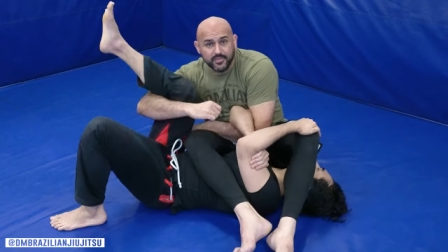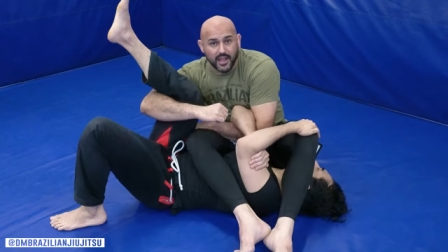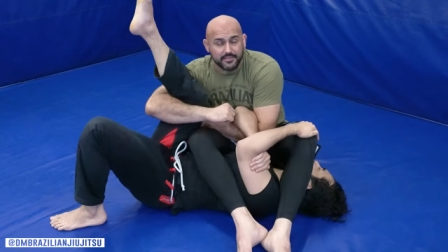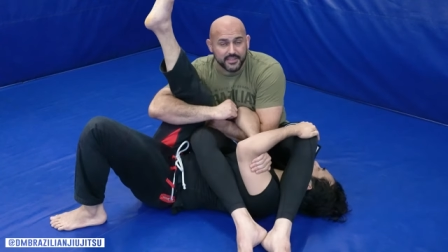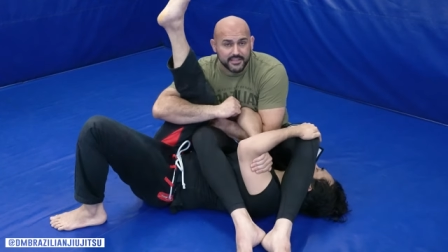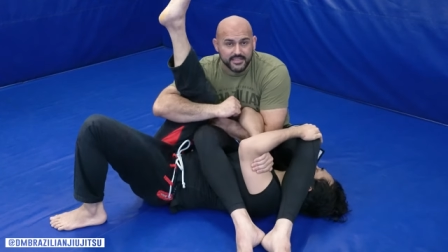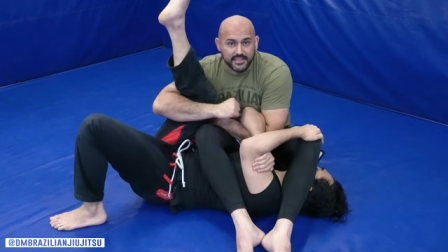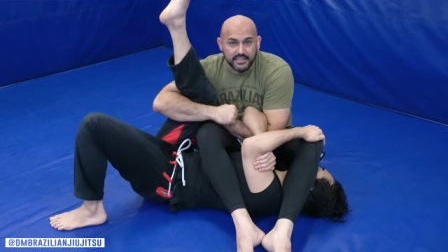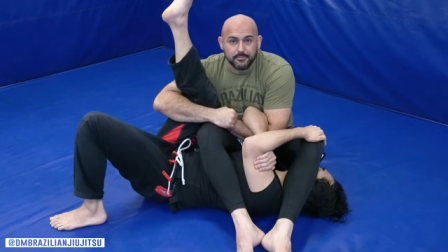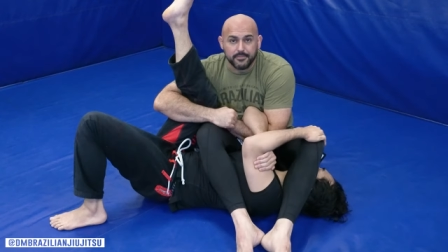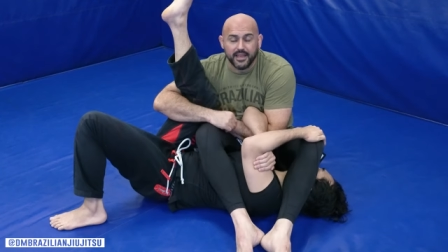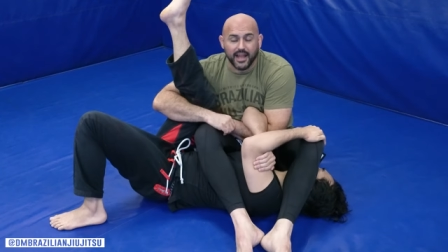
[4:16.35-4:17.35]
I think in the
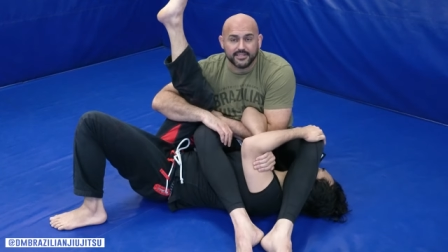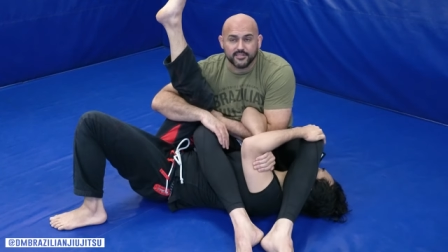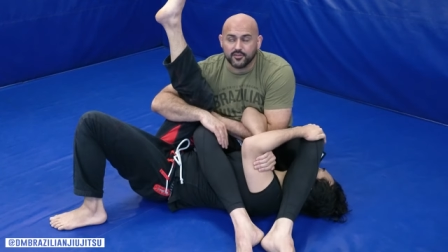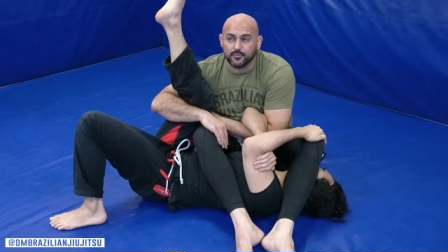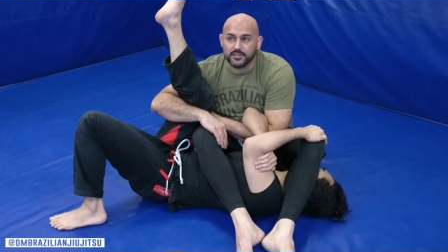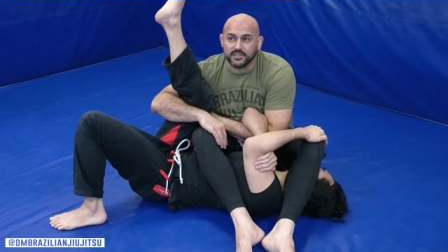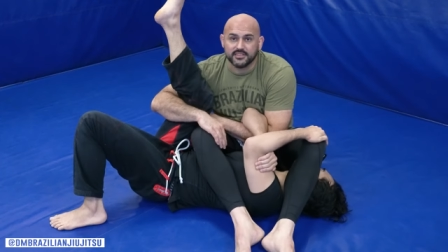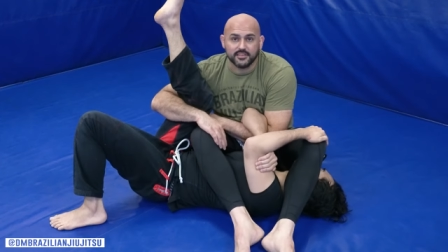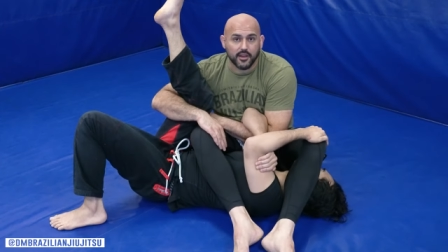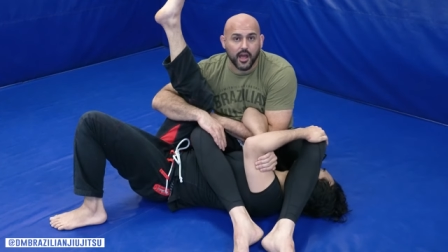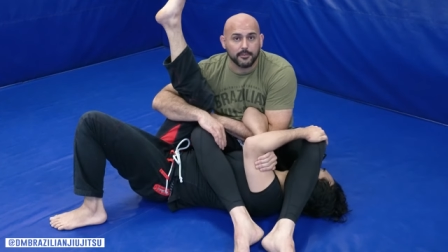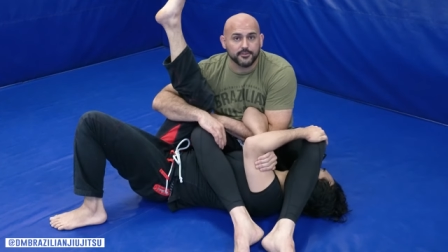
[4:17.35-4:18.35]
EBI tournament, this is
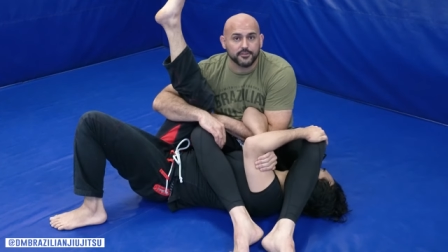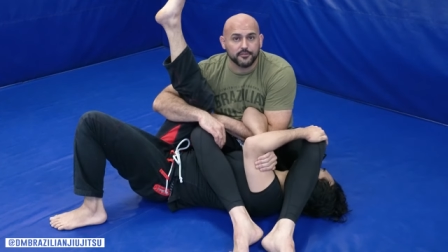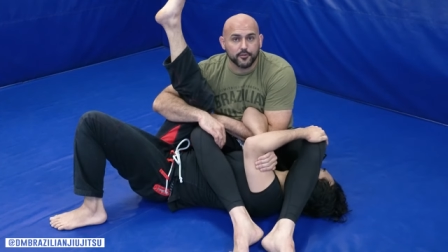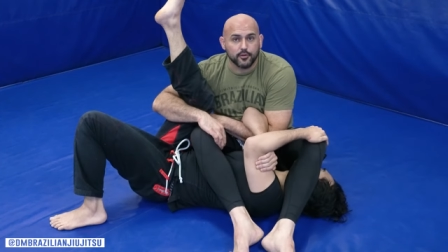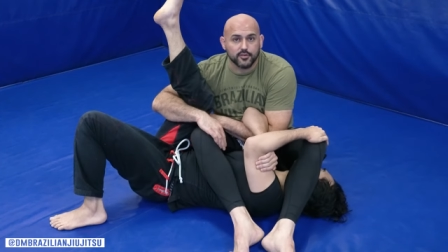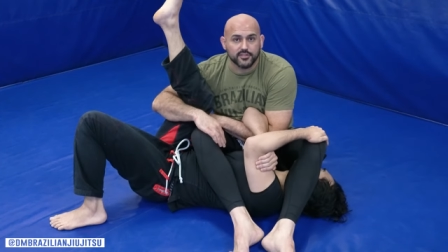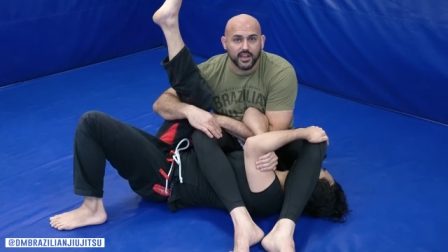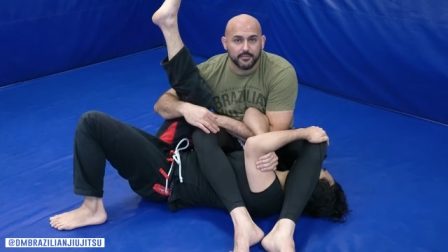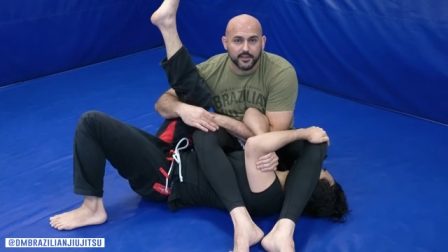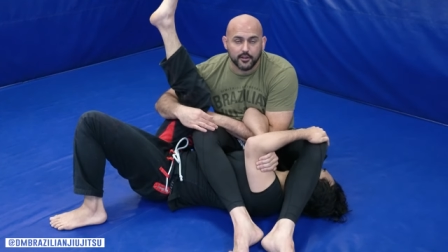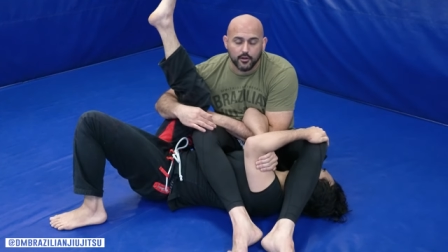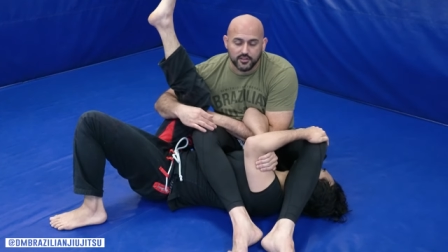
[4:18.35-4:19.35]
an option for overtime.
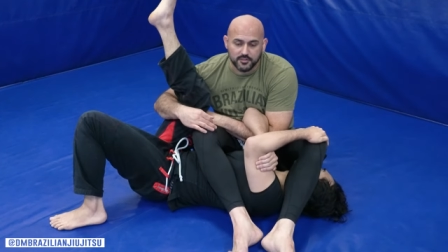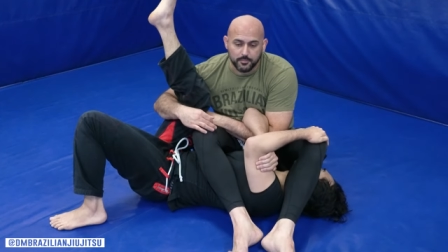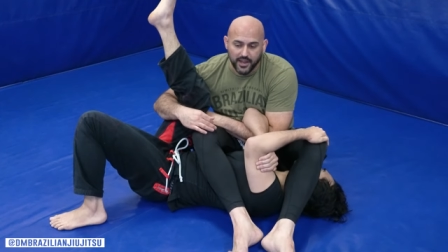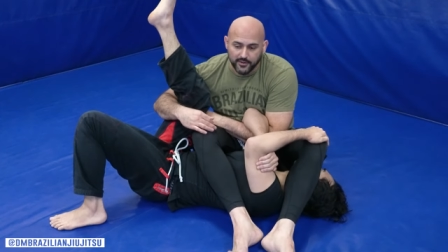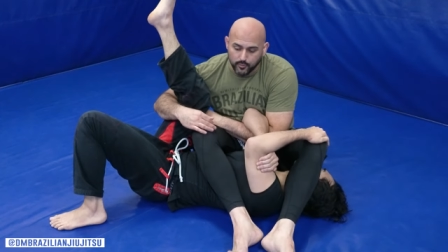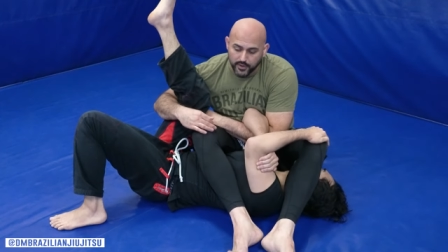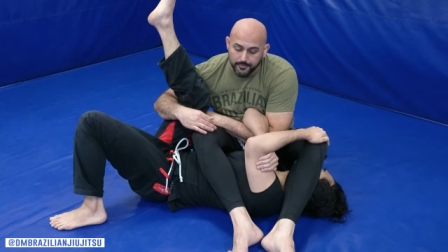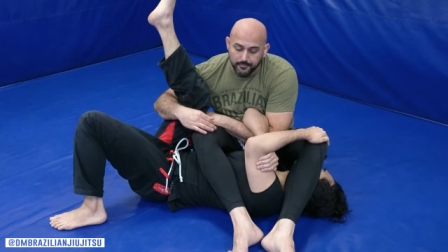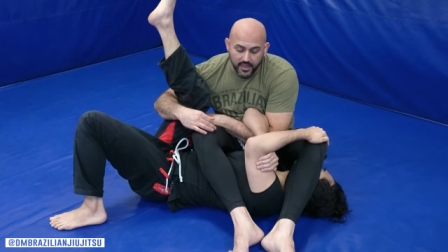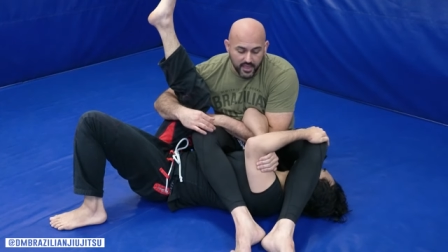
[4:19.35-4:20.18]
They call it spider web.